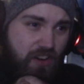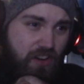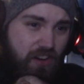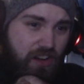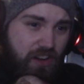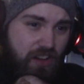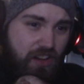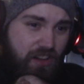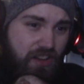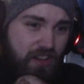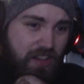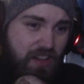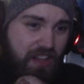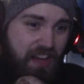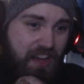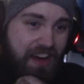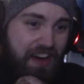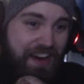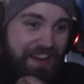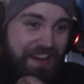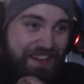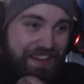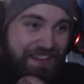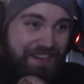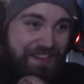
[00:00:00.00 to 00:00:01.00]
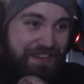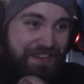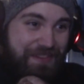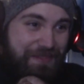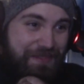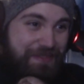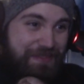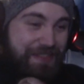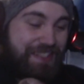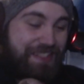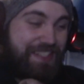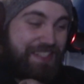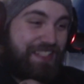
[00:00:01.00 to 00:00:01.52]
a lot
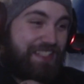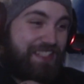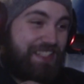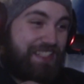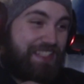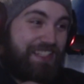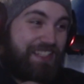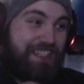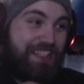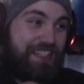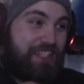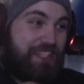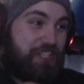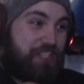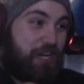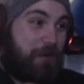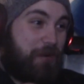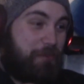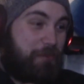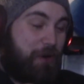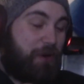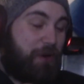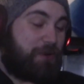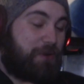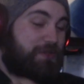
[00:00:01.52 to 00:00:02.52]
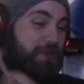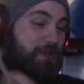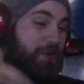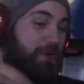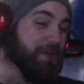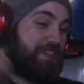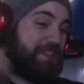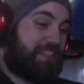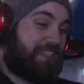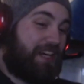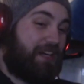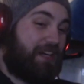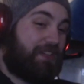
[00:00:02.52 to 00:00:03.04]
of jumbo
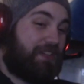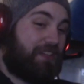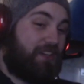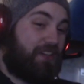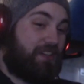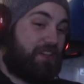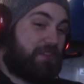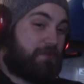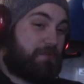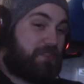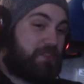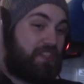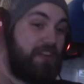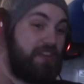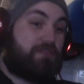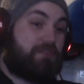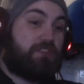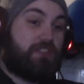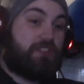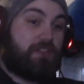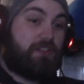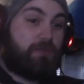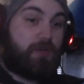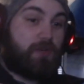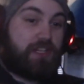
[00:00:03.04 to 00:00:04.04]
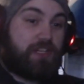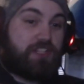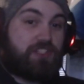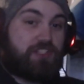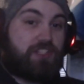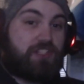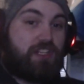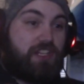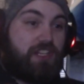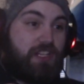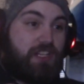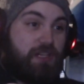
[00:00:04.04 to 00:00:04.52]
toys out there, several of which